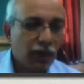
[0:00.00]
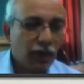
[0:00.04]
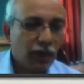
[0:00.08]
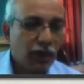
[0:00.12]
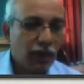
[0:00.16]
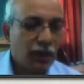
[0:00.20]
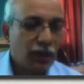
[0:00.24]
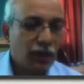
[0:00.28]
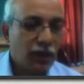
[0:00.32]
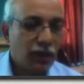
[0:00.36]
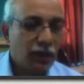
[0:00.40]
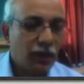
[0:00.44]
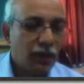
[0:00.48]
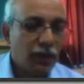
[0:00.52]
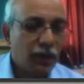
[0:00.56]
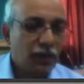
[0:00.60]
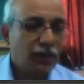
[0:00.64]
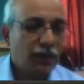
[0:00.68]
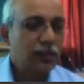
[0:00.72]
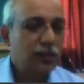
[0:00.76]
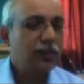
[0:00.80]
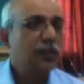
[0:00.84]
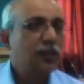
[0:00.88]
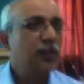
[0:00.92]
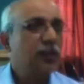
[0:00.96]
that the
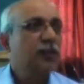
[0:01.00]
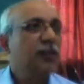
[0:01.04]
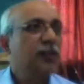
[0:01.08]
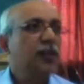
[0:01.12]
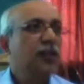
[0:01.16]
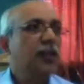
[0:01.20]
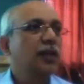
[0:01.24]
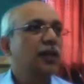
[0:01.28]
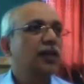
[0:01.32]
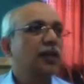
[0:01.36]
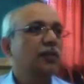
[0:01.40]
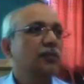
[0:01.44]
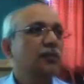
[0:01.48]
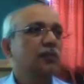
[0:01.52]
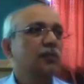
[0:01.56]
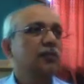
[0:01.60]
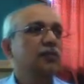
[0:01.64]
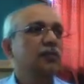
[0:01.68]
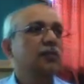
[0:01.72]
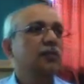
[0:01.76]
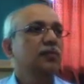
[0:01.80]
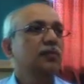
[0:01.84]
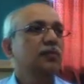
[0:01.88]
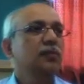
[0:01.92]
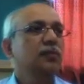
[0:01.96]
processor is a key
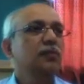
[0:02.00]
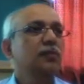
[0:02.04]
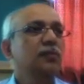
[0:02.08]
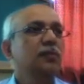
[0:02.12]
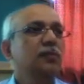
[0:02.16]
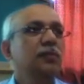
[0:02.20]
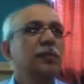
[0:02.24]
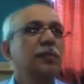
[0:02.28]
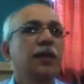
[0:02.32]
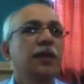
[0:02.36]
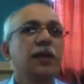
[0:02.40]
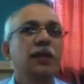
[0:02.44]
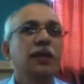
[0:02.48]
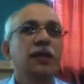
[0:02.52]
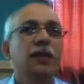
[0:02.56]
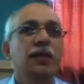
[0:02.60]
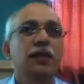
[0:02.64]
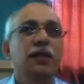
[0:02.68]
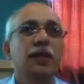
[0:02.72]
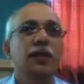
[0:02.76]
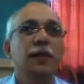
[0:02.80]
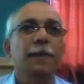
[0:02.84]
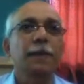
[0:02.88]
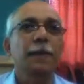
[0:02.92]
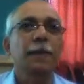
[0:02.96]
part in
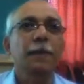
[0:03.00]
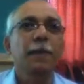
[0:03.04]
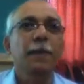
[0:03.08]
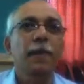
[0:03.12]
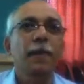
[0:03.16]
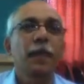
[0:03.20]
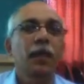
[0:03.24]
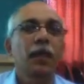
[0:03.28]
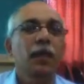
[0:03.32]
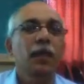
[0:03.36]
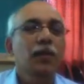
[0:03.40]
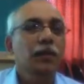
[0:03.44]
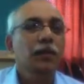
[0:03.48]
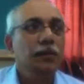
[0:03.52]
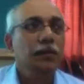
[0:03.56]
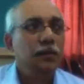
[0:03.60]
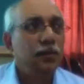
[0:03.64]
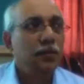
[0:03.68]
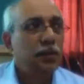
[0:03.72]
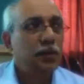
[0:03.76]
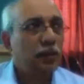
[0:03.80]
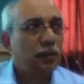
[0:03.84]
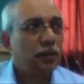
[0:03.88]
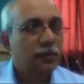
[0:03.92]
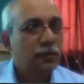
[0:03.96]
that.
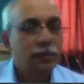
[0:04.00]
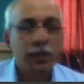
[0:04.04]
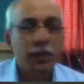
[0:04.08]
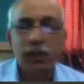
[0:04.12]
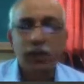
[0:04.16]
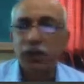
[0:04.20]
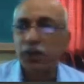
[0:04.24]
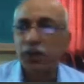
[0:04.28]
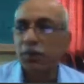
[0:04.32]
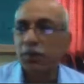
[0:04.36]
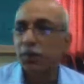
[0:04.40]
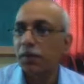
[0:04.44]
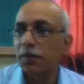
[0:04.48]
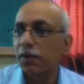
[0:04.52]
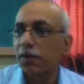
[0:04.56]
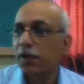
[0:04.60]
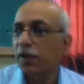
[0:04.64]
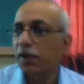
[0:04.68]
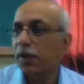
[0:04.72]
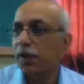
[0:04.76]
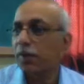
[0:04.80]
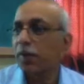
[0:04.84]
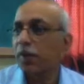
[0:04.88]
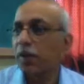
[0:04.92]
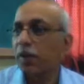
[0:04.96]
For example,
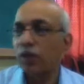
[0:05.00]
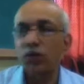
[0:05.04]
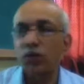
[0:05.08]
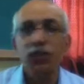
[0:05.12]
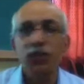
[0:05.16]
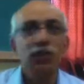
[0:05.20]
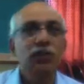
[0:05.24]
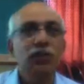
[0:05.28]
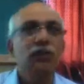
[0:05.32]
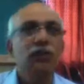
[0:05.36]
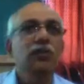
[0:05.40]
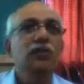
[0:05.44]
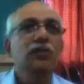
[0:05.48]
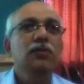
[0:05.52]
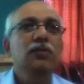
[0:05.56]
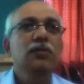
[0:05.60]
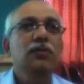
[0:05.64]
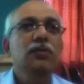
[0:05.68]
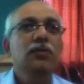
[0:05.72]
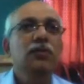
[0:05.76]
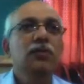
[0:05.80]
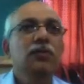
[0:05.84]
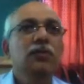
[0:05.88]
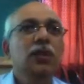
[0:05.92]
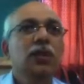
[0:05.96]
a mouse
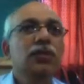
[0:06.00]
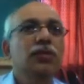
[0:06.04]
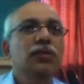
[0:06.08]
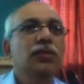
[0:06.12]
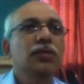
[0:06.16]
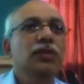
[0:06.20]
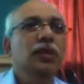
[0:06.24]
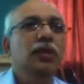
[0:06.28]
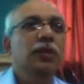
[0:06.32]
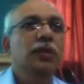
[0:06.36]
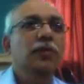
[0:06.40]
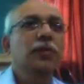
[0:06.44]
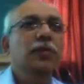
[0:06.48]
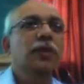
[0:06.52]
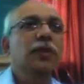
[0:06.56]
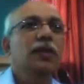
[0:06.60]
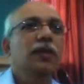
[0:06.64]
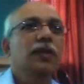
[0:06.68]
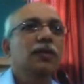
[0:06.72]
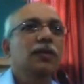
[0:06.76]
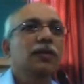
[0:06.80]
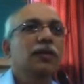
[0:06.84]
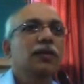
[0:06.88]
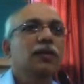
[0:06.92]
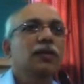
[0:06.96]
is an
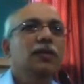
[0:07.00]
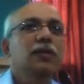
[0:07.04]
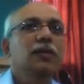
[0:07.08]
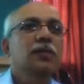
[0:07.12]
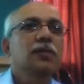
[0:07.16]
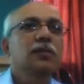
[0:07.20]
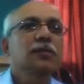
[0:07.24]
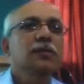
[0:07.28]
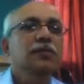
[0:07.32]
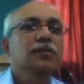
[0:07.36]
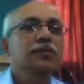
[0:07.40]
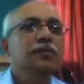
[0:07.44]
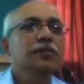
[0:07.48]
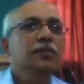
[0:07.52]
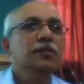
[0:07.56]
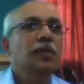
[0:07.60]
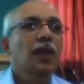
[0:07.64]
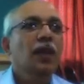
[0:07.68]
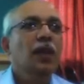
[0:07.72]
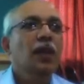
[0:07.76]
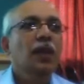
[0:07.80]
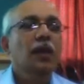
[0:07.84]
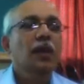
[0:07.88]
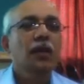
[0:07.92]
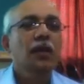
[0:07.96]
embedded system.
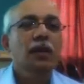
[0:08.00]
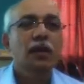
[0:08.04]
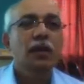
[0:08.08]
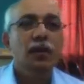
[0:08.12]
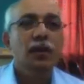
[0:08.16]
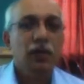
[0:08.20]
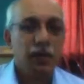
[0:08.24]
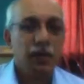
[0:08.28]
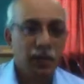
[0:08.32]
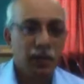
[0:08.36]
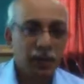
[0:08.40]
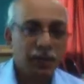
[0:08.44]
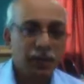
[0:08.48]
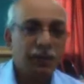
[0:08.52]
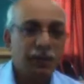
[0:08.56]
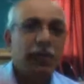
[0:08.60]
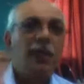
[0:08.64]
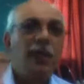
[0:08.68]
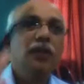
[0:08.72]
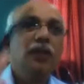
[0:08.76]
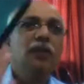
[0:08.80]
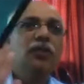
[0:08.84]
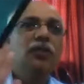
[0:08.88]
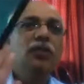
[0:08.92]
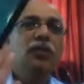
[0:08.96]
This
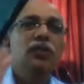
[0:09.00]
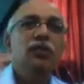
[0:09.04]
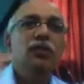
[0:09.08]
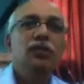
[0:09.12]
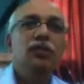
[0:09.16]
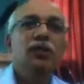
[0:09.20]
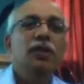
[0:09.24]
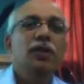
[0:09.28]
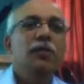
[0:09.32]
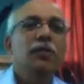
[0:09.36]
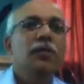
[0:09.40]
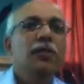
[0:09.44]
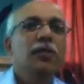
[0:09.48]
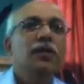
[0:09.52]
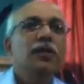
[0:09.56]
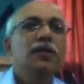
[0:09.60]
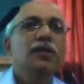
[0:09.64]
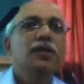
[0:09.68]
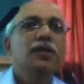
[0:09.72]
pen is also an embedded